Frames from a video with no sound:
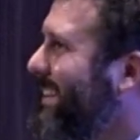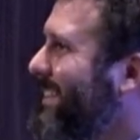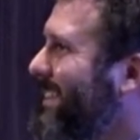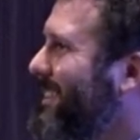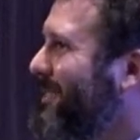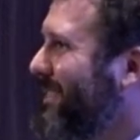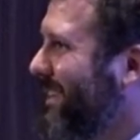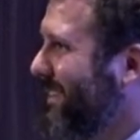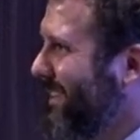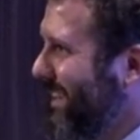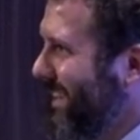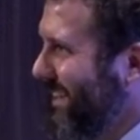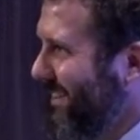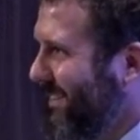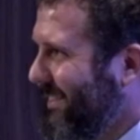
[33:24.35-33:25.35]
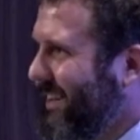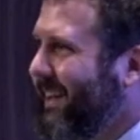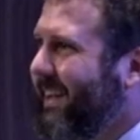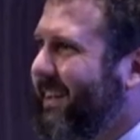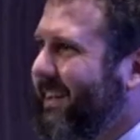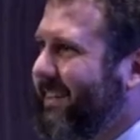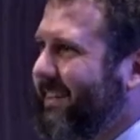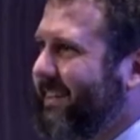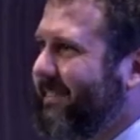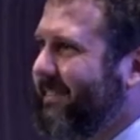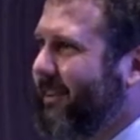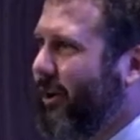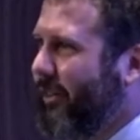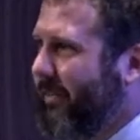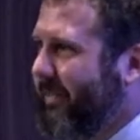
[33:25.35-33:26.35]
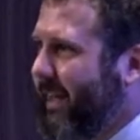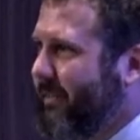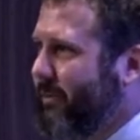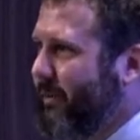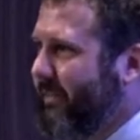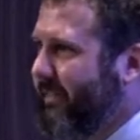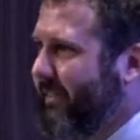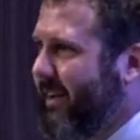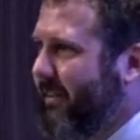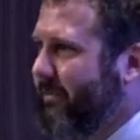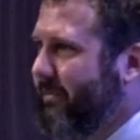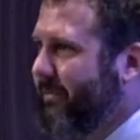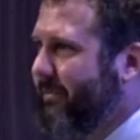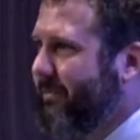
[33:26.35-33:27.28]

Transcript: the utility and all of that sort of stuff.